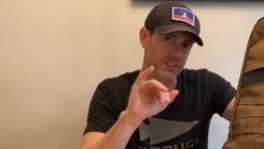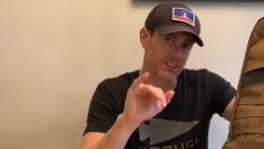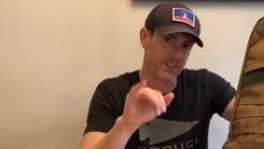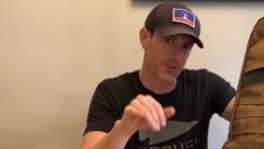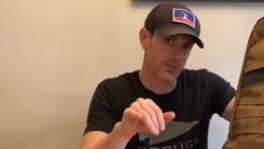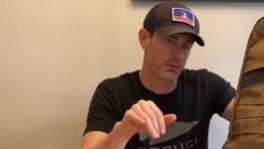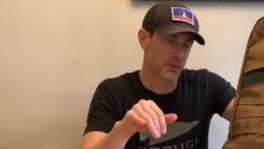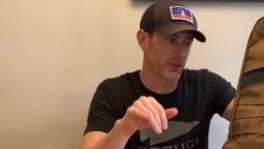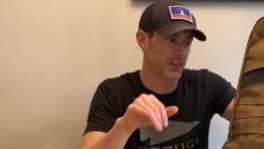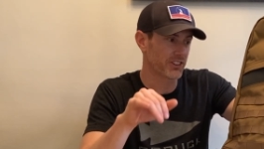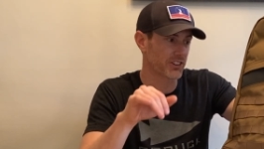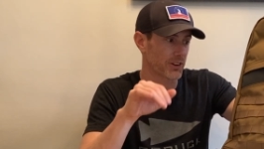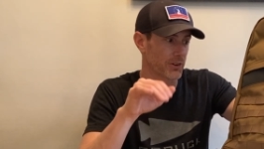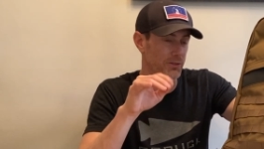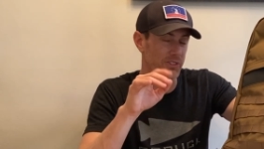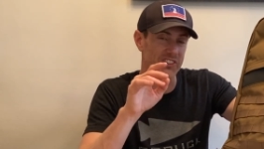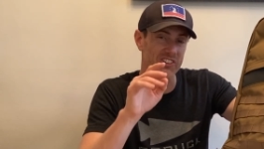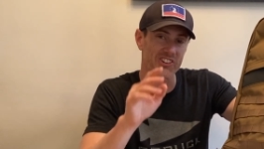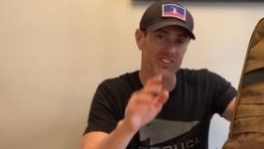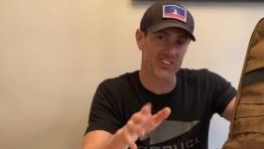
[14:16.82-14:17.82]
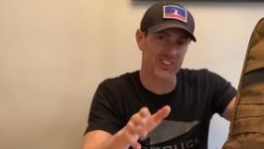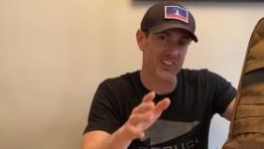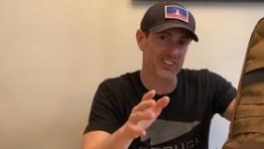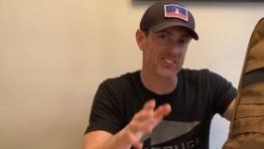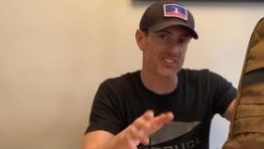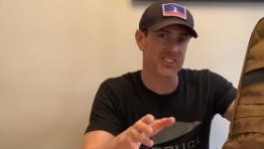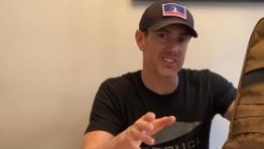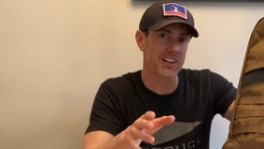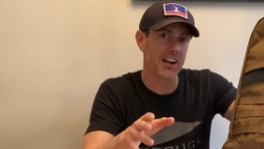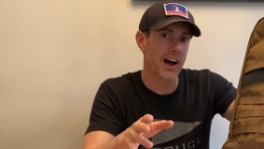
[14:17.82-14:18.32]
difference of
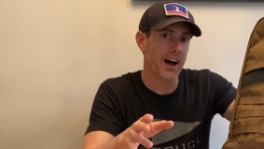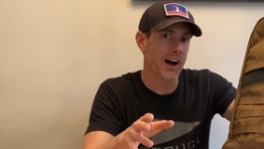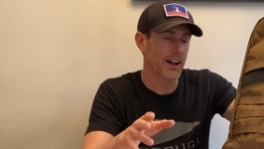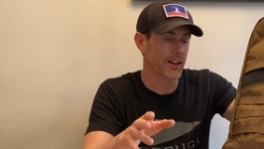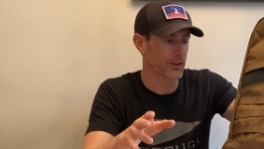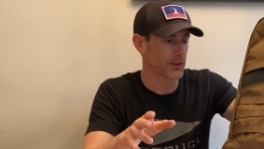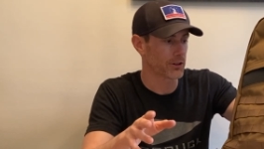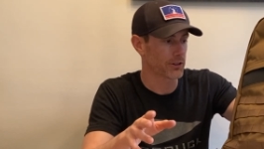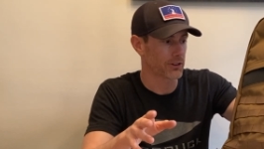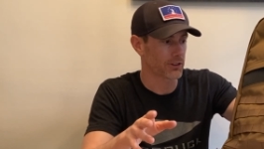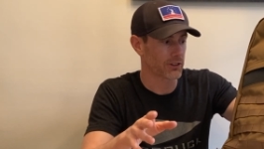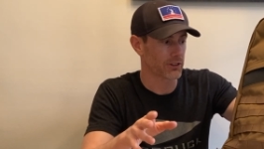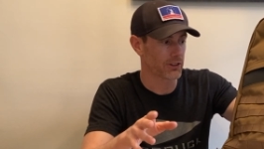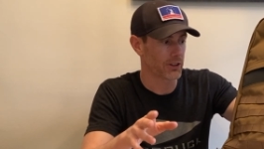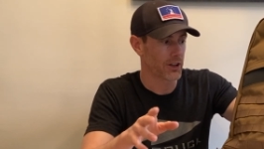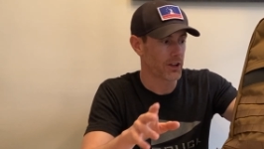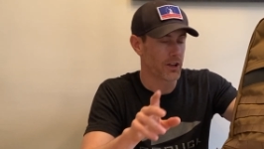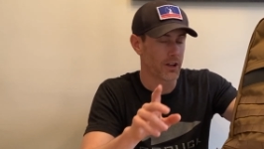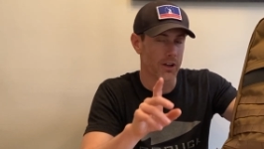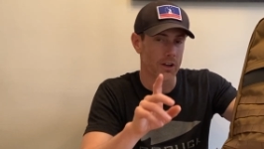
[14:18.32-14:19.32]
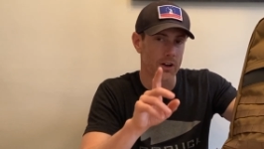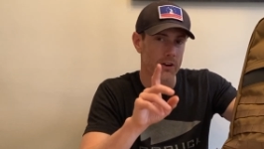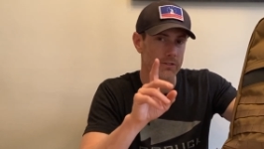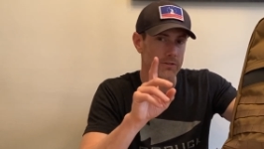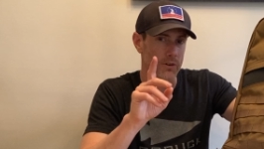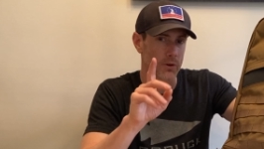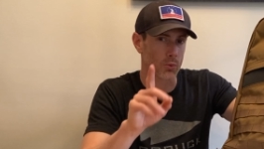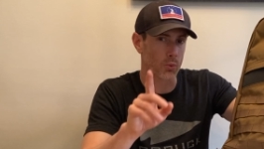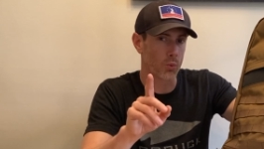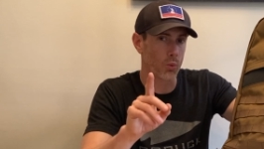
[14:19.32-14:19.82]
$60
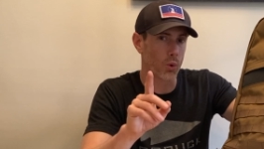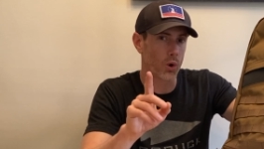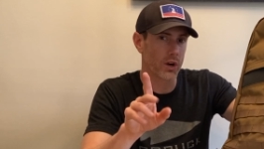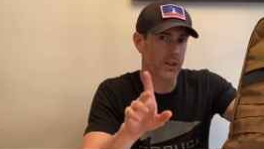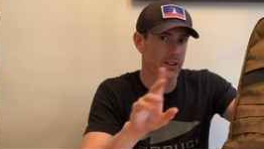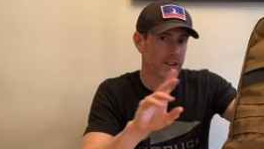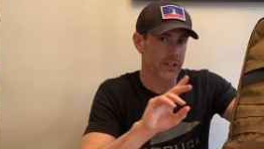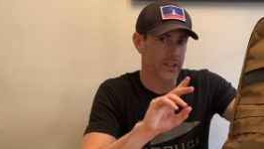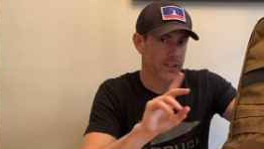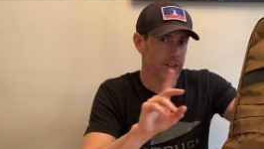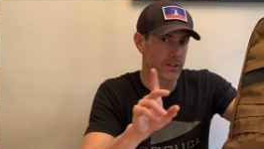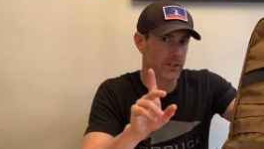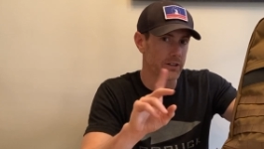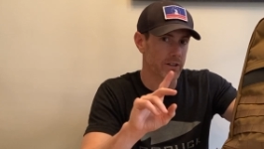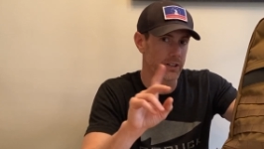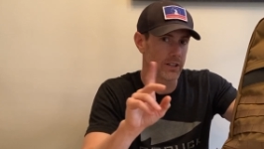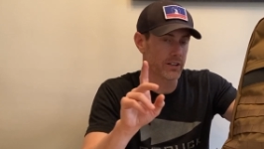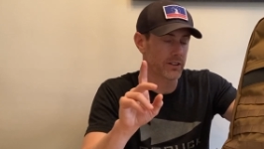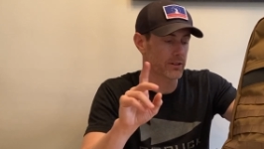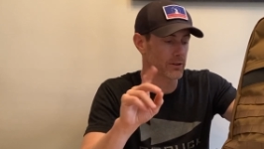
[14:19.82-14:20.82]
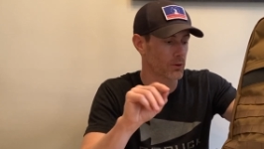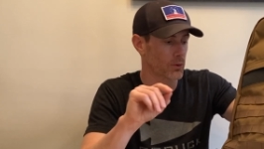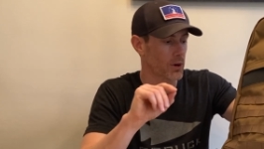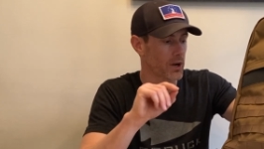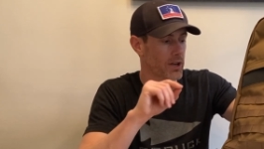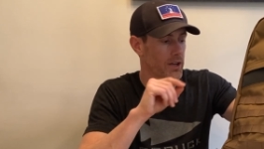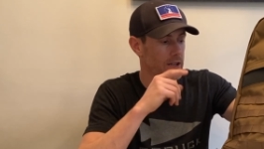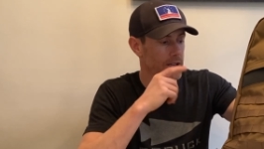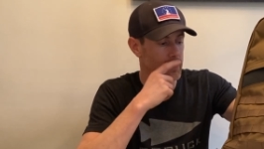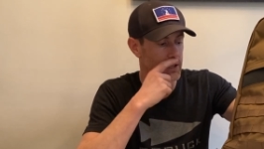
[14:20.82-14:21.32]
for 1 liter either
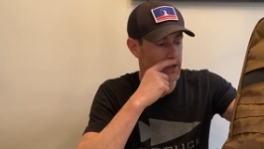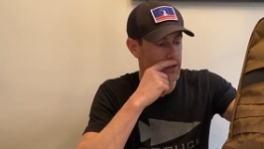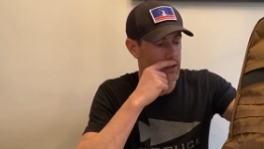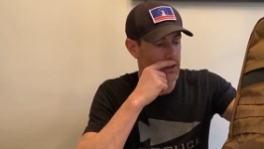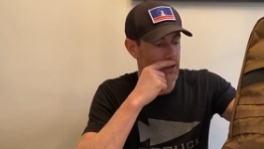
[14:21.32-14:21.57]
way,